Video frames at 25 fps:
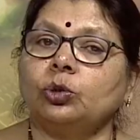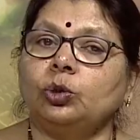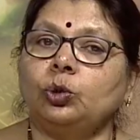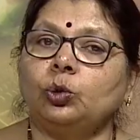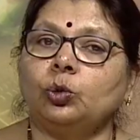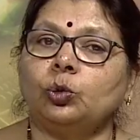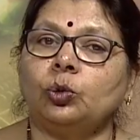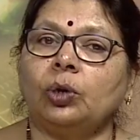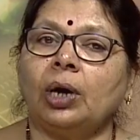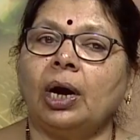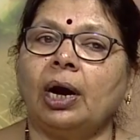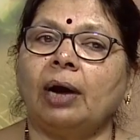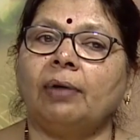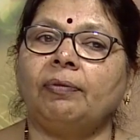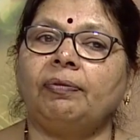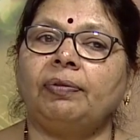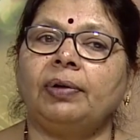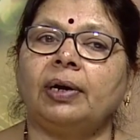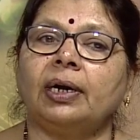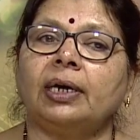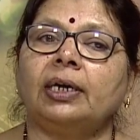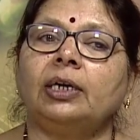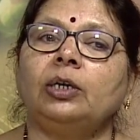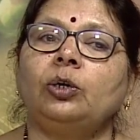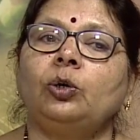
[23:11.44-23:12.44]
So, you have
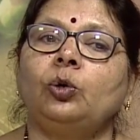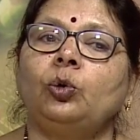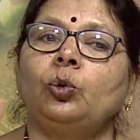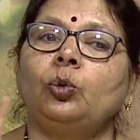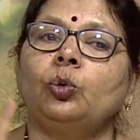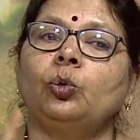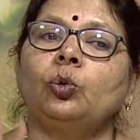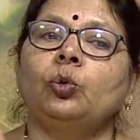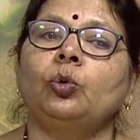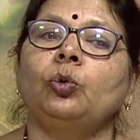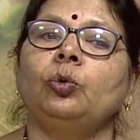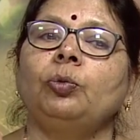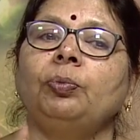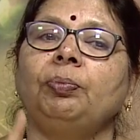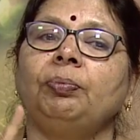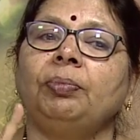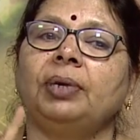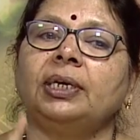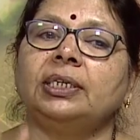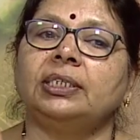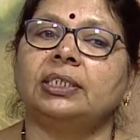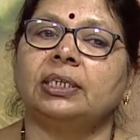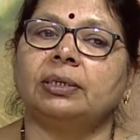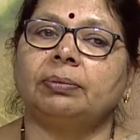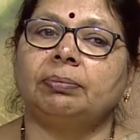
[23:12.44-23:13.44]
learned two
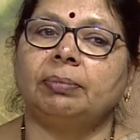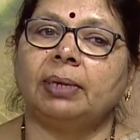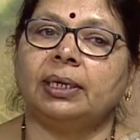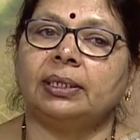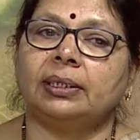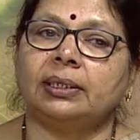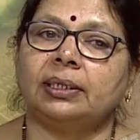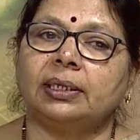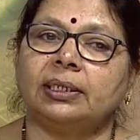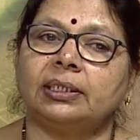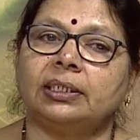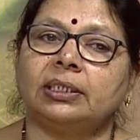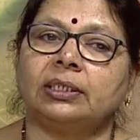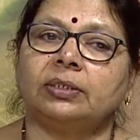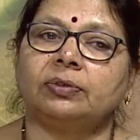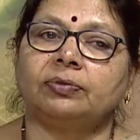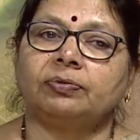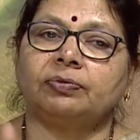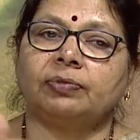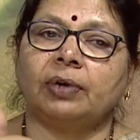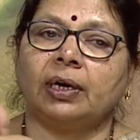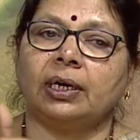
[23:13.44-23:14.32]
major methods.